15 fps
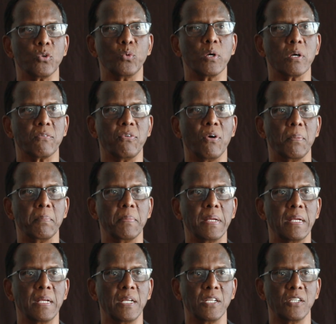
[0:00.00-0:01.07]
to work from,
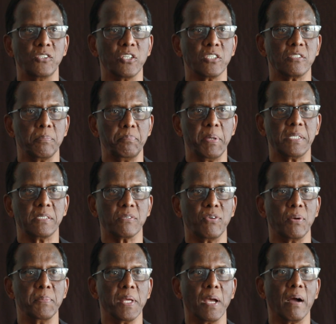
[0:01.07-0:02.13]
just a picture
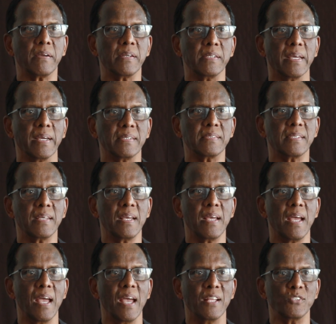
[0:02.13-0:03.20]
from the architects.
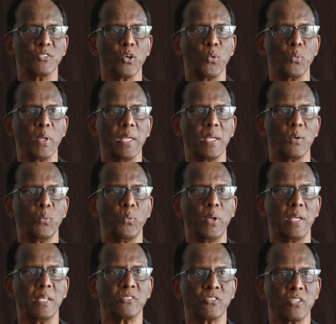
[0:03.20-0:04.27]
And so
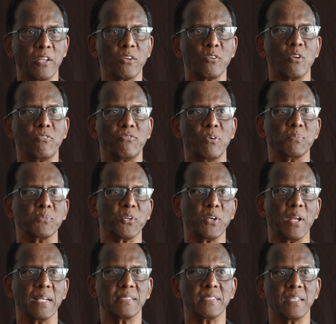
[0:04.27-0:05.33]
we started off from
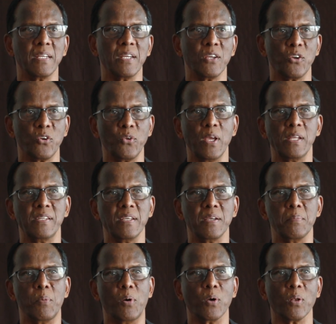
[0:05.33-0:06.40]
scratch, creating a
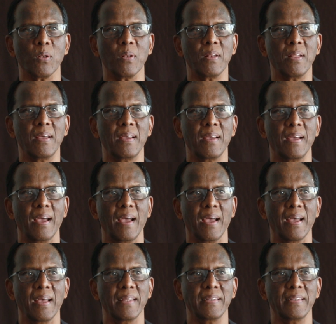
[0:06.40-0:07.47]
model,
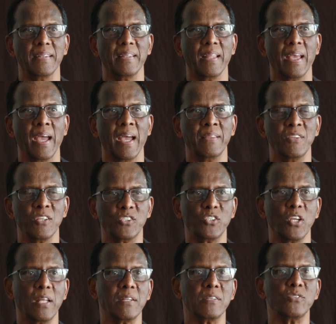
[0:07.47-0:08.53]
and the
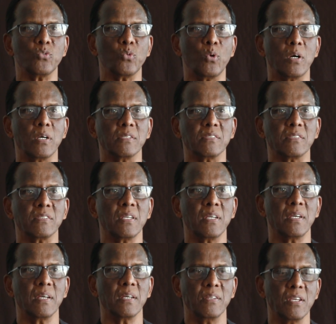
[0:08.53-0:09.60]
challenge was
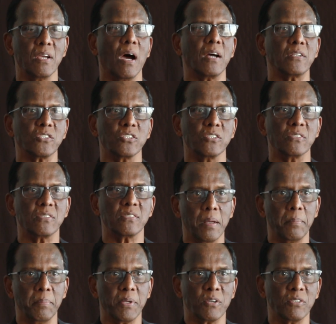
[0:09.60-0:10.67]
the arches,
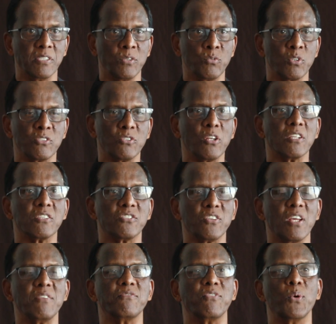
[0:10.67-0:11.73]
because it was not a
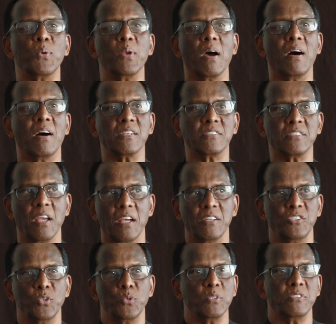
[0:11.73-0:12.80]
straightforward arch
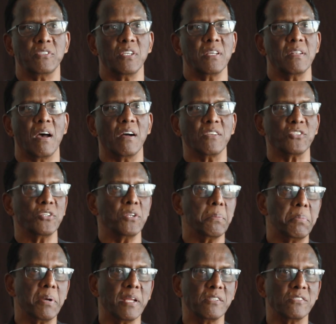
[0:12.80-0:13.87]
as you would see an arch in a
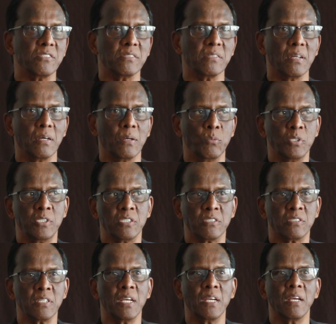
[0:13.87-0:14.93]
bridge, which is